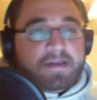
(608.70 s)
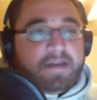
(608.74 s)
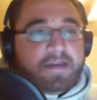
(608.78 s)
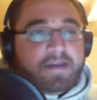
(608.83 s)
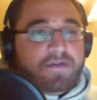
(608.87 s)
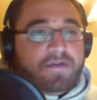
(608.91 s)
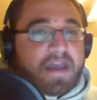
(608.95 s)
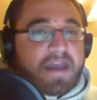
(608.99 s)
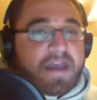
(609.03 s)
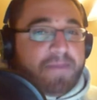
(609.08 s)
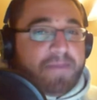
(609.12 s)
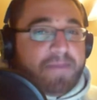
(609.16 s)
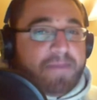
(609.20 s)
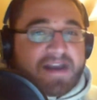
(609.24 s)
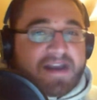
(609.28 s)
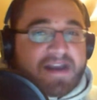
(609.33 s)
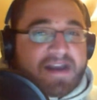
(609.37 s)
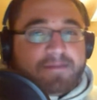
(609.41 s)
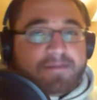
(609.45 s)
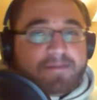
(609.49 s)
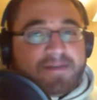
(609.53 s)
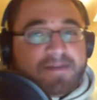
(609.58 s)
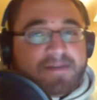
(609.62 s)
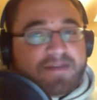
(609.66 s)
If you can't
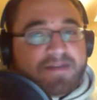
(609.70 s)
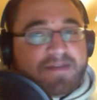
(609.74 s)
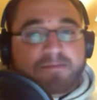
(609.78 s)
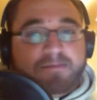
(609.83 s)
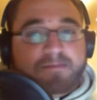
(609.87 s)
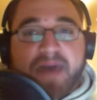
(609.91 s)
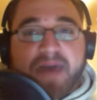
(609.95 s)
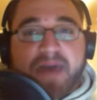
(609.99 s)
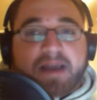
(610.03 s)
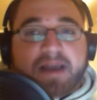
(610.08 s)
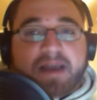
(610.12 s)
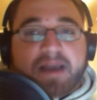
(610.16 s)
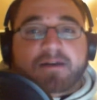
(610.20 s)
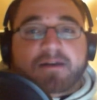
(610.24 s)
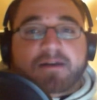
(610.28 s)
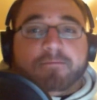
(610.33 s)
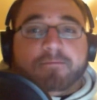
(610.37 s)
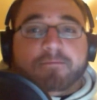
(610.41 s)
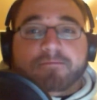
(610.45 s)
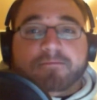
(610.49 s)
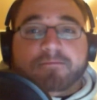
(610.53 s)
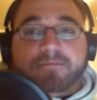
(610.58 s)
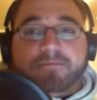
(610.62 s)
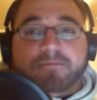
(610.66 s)
back up something, back it
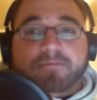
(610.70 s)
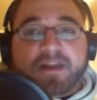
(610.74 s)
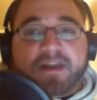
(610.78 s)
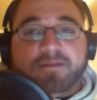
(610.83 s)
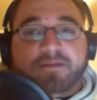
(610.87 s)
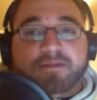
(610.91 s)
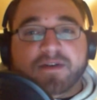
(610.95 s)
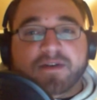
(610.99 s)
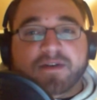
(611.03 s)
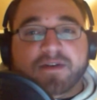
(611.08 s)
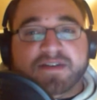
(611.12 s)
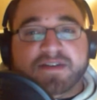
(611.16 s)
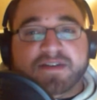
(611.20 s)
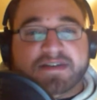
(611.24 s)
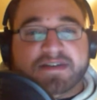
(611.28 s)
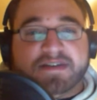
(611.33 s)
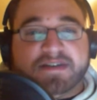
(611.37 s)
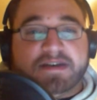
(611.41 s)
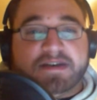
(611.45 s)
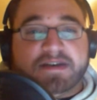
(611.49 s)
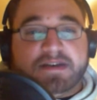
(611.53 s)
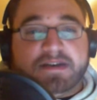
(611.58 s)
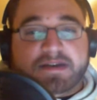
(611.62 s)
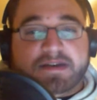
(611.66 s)
up. That's what I would
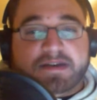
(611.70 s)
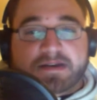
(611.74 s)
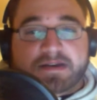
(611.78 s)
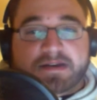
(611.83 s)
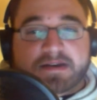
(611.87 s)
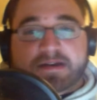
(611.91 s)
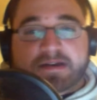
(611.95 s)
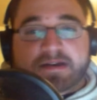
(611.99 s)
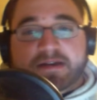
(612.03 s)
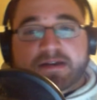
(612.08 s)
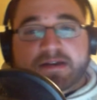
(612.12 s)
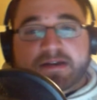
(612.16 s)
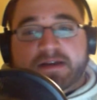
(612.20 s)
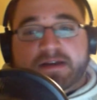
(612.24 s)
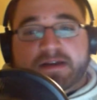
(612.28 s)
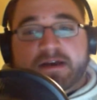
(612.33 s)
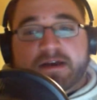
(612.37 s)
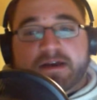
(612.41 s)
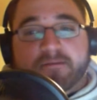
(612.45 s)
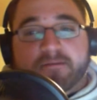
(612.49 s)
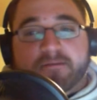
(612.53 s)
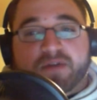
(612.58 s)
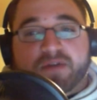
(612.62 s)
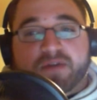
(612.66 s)
say.
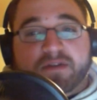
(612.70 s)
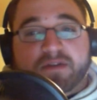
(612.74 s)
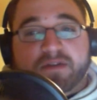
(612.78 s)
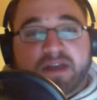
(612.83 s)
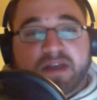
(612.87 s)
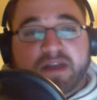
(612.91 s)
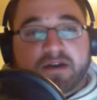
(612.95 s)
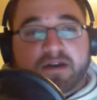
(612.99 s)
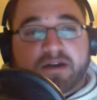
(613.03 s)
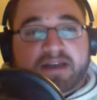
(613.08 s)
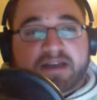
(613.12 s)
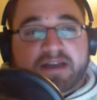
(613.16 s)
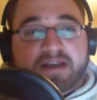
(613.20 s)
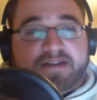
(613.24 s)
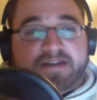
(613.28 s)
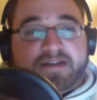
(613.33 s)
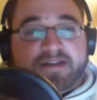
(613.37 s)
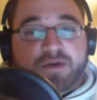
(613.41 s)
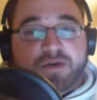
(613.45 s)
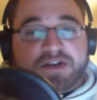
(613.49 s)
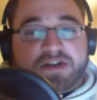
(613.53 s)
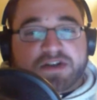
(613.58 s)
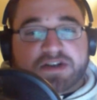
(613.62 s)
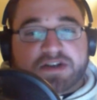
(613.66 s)
Brother Neil has a
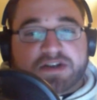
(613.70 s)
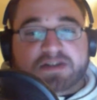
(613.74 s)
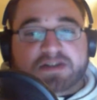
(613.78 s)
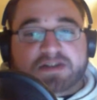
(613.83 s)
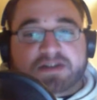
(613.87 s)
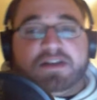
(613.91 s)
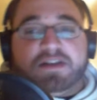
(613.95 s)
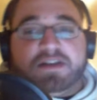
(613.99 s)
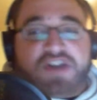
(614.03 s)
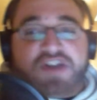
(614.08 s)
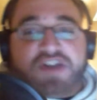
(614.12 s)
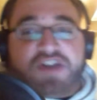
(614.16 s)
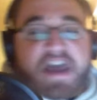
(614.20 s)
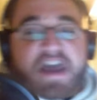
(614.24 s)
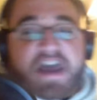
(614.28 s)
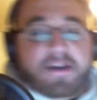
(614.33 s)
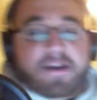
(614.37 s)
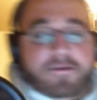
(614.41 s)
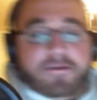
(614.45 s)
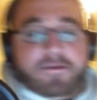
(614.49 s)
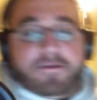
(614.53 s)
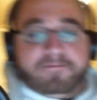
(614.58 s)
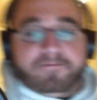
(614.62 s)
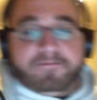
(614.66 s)
question in the chat.
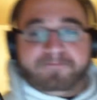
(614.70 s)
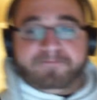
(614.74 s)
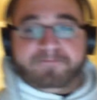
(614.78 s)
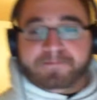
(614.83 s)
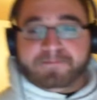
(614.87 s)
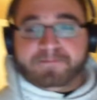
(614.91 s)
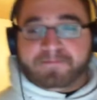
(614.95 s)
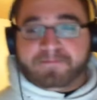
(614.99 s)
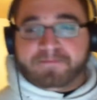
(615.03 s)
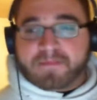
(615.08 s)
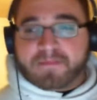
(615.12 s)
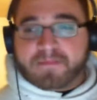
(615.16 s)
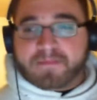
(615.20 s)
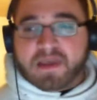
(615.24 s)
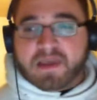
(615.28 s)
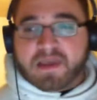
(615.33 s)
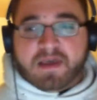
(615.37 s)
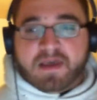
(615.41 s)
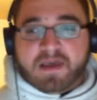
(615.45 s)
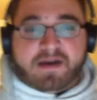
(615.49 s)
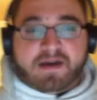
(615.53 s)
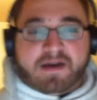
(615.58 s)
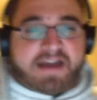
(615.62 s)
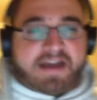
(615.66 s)

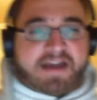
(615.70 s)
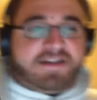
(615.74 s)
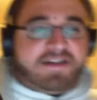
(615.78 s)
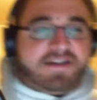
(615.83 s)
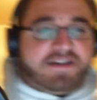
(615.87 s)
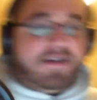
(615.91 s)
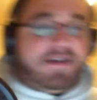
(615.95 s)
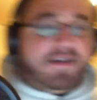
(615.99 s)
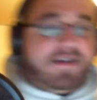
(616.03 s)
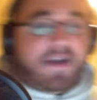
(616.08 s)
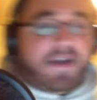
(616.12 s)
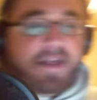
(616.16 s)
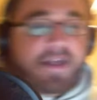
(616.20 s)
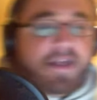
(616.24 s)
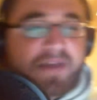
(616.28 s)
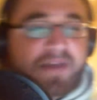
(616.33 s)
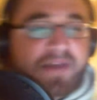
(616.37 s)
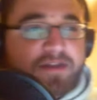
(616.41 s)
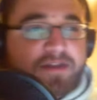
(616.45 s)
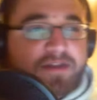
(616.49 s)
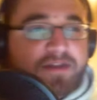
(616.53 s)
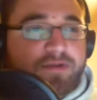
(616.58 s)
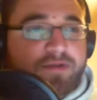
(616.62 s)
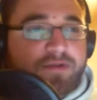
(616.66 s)
Actually, let
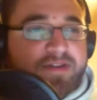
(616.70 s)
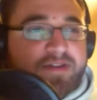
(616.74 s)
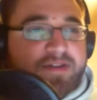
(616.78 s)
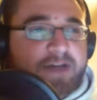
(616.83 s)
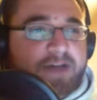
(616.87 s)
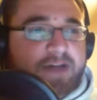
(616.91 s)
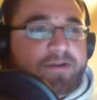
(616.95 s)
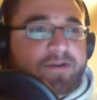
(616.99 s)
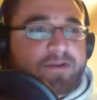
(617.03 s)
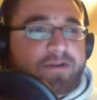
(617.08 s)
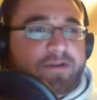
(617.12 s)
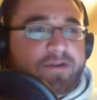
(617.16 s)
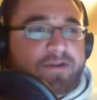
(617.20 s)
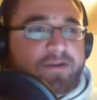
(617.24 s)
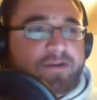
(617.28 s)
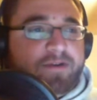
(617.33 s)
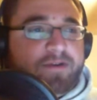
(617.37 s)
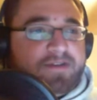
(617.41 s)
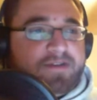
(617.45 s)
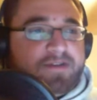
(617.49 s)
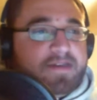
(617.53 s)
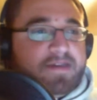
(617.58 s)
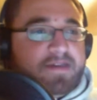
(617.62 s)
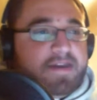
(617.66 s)
me get through the topic list
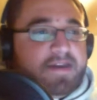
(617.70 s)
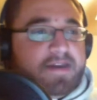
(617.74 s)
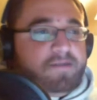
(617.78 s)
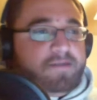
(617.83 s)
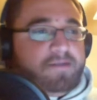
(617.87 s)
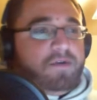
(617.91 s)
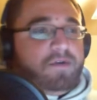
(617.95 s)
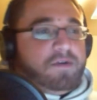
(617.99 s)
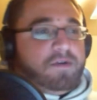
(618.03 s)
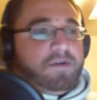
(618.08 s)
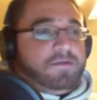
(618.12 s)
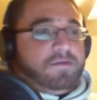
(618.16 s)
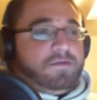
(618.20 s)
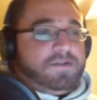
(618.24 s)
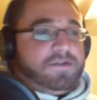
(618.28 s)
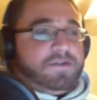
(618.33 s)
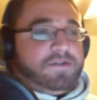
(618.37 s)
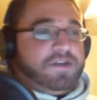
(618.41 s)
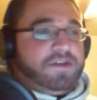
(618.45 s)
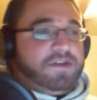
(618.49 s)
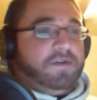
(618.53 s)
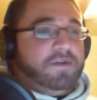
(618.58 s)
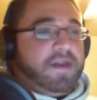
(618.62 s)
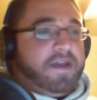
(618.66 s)
and then we'll go to
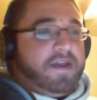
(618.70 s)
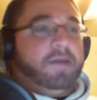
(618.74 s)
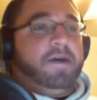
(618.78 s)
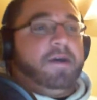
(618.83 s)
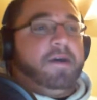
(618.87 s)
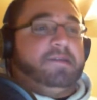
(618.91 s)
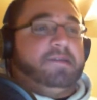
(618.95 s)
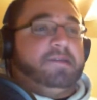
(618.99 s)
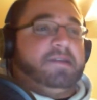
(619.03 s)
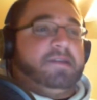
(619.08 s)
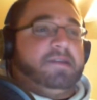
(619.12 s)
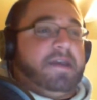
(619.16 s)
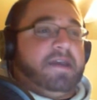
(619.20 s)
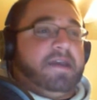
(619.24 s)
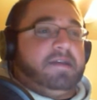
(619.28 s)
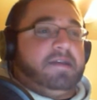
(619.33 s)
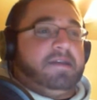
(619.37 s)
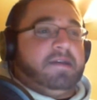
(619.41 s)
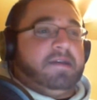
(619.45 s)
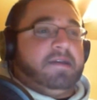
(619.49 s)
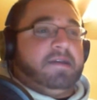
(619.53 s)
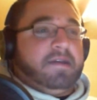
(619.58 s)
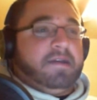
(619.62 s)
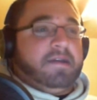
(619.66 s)
Q&A wise at the end.
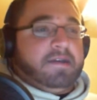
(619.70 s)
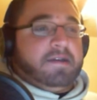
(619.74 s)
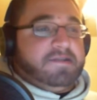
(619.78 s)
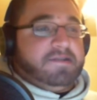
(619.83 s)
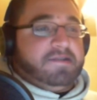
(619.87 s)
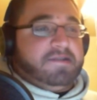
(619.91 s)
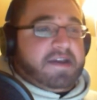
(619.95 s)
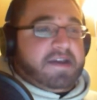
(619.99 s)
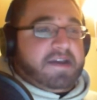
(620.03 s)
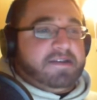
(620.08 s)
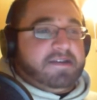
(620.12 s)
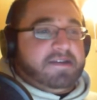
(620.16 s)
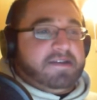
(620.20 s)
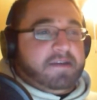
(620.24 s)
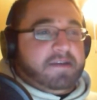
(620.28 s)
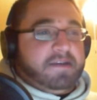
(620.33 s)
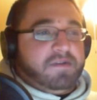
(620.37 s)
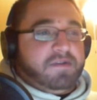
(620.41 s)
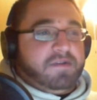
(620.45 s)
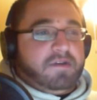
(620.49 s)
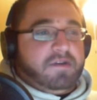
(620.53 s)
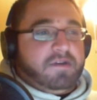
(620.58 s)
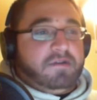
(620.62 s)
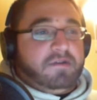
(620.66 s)
So hang tight,
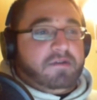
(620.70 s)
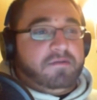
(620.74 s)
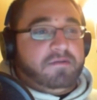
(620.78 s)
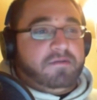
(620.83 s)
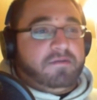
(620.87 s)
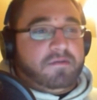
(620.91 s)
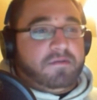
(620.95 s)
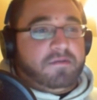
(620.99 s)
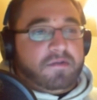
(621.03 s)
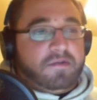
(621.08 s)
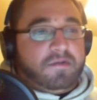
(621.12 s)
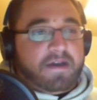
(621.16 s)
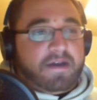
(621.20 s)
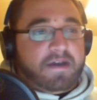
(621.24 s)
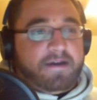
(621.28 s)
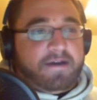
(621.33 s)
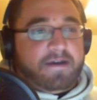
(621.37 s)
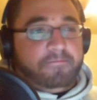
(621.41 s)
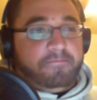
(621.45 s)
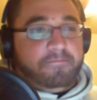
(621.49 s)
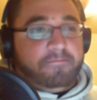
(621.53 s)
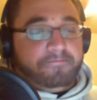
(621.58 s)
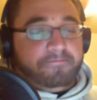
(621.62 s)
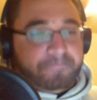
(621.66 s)
Brother Neil.
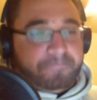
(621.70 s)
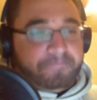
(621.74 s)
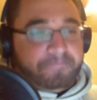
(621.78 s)
Not